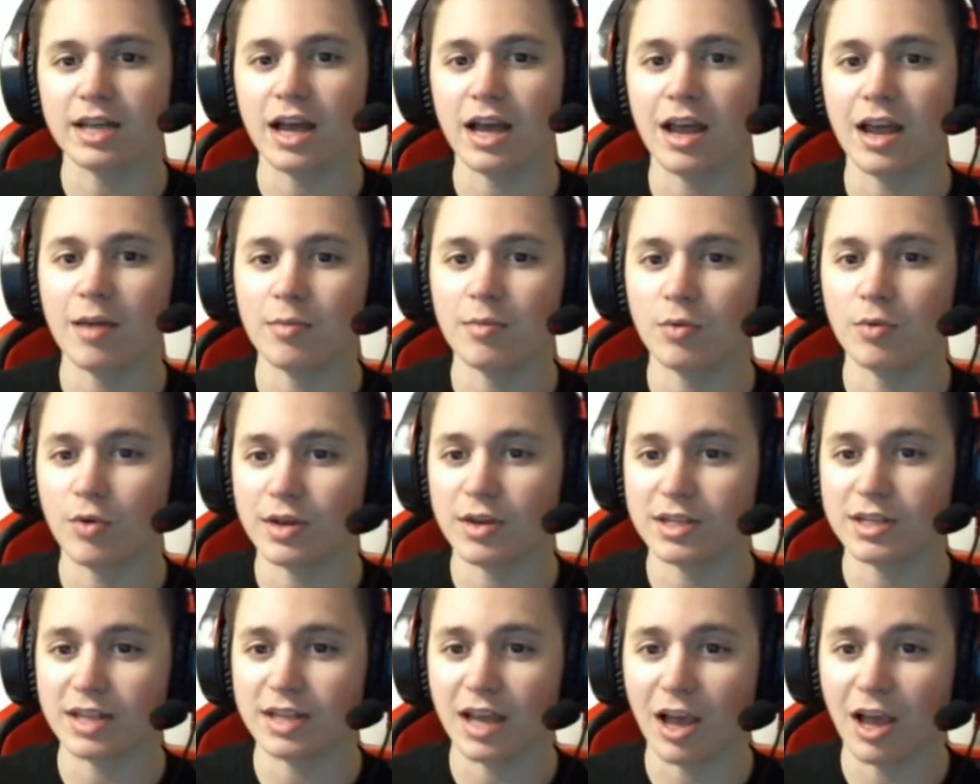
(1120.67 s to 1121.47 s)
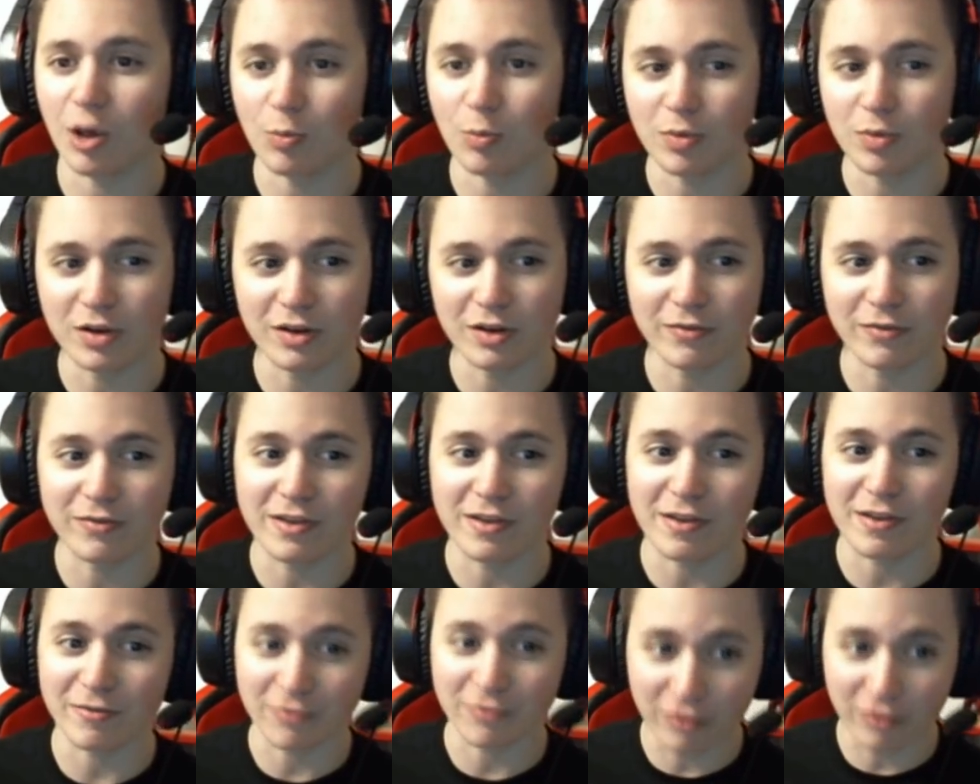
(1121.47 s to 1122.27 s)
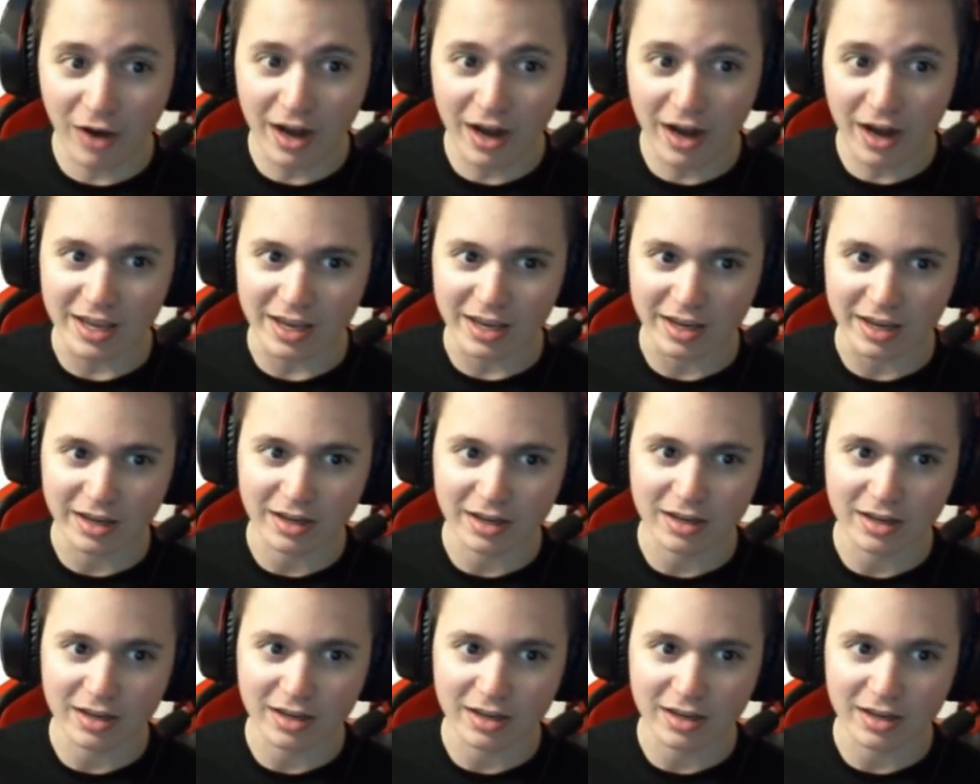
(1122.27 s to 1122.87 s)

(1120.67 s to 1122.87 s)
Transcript: I'm going to help you defeat Freddy.